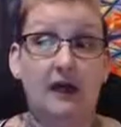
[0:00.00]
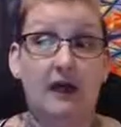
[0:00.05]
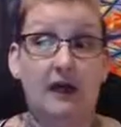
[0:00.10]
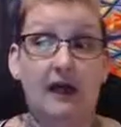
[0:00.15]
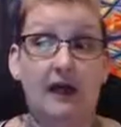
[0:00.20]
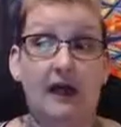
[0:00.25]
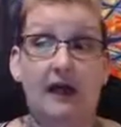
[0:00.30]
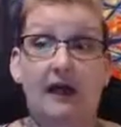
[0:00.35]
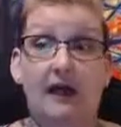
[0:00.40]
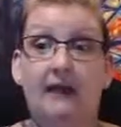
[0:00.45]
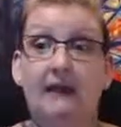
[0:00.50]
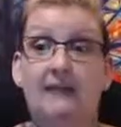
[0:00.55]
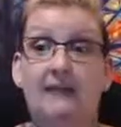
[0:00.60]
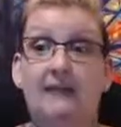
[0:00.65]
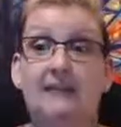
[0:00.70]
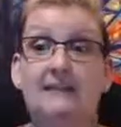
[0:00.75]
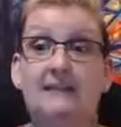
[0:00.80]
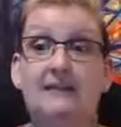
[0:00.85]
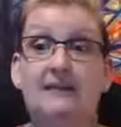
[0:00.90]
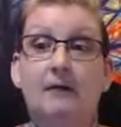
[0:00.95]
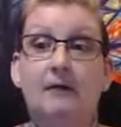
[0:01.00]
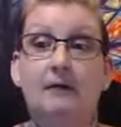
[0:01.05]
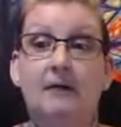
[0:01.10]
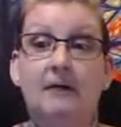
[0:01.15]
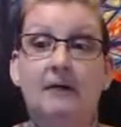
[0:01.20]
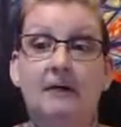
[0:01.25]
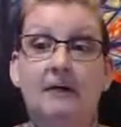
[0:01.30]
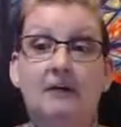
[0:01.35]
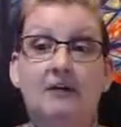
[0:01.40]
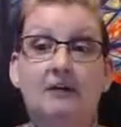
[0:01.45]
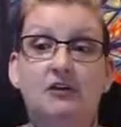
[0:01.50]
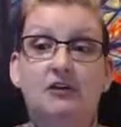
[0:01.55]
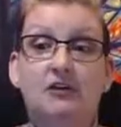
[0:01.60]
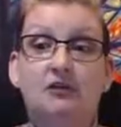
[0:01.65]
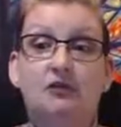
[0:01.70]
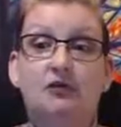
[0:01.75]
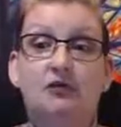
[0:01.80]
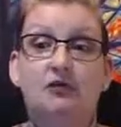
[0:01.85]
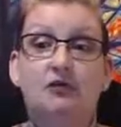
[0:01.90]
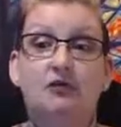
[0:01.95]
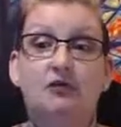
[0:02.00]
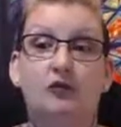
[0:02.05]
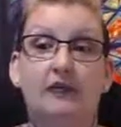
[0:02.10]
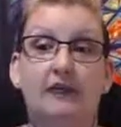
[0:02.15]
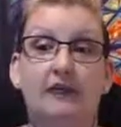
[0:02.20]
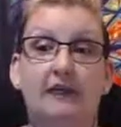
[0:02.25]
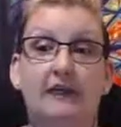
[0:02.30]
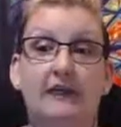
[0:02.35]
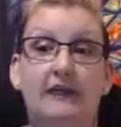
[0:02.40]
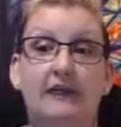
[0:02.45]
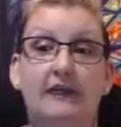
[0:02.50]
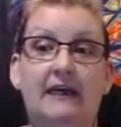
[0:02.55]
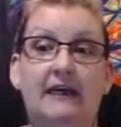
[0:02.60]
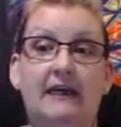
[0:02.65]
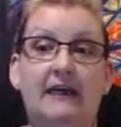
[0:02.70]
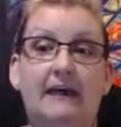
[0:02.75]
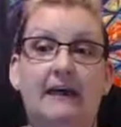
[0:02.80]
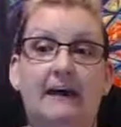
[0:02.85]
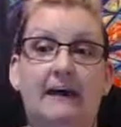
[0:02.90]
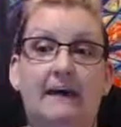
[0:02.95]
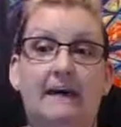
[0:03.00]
And it's something to really